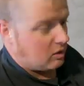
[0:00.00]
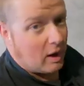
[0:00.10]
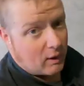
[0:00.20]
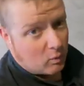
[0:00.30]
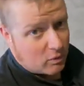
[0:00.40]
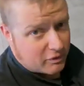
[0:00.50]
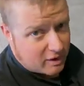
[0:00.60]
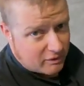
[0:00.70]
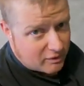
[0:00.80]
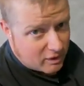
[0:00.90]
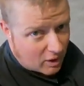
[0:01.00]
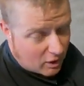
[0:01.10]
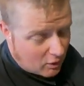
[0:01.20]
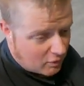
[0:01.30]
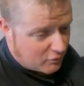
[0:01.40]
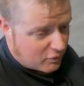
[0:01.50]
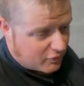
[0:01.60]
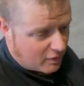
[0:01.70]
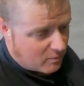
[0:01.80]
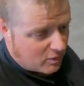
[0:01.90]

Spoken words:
like worst case scenario, if for some